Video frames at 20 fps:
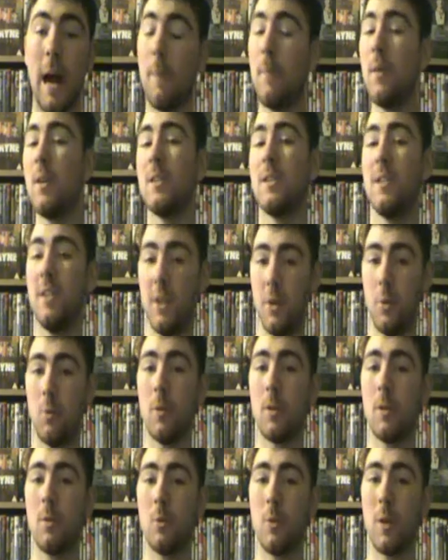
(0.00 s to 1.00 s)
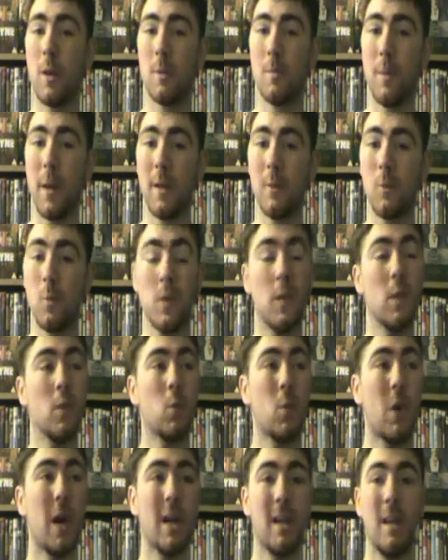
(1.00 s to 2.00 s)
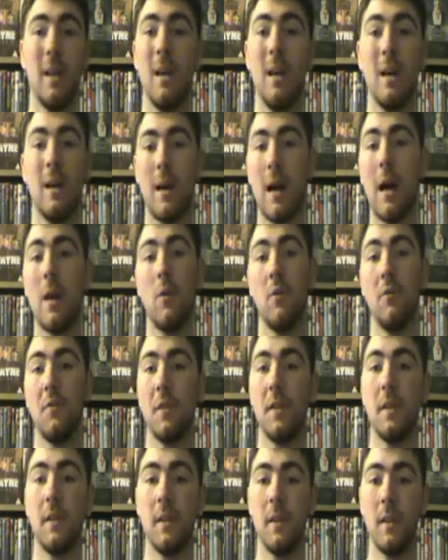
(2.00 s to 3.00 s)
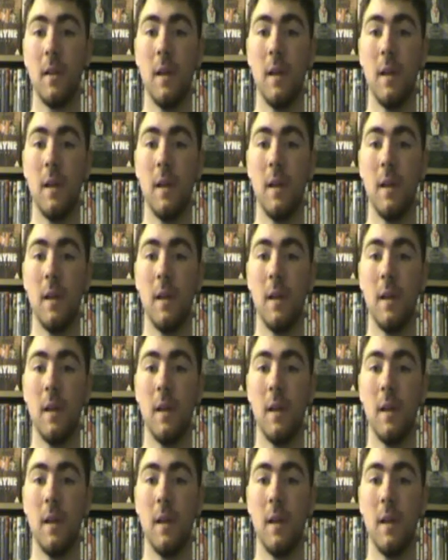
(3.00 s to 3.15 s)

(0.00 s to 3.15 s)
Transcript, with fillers: I personally knew what to expect, which is why I loved it.